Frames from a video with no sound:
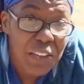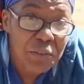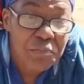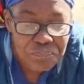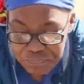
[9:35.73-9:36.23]

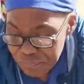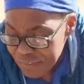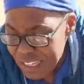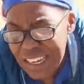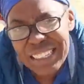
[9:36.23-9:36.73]
found
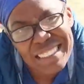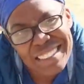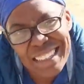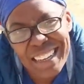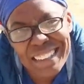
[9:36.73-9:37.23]

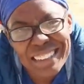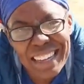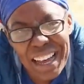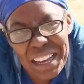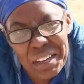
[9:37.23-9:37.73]
is that
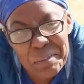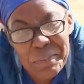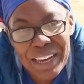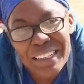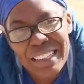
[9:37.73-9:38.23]
um,
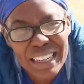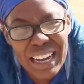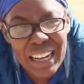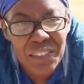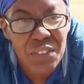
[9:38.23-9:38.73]
that could get
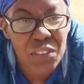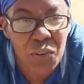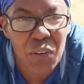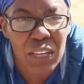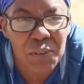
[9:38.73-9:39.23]
kind of
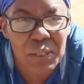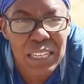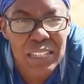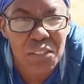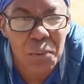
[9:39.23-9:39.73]
annoying when
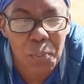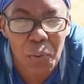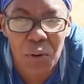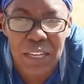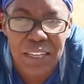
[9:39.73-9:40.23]
I get to the
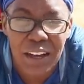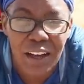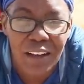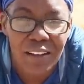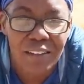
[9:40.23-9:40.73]
point
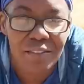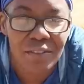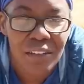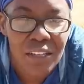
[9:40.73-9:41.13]
of